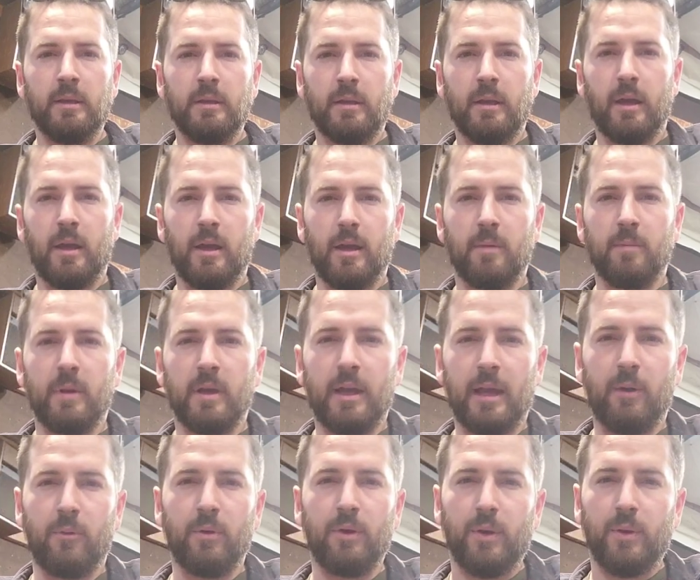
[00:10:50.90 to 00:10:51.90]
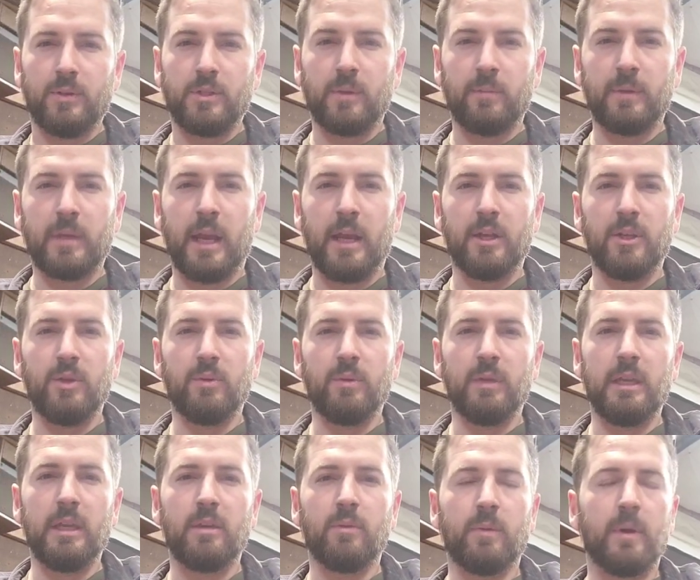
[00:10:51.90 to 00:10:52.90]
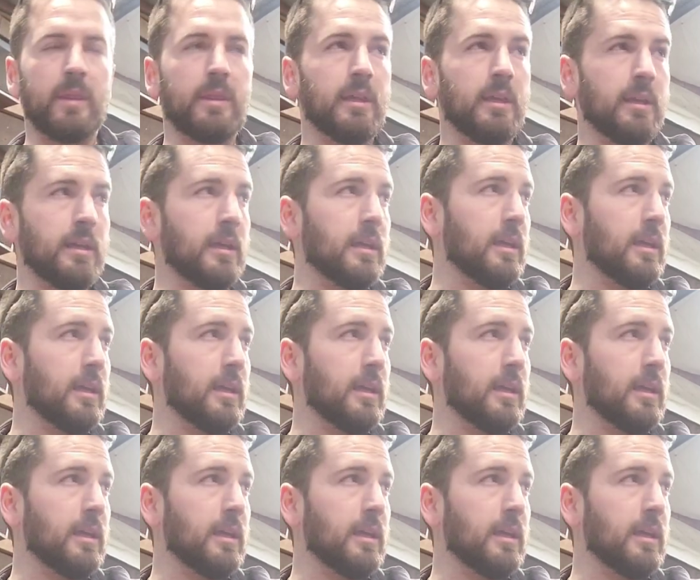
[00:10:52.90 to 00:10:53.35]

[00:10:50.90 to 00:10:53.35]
But I want to do something kind of unique with it.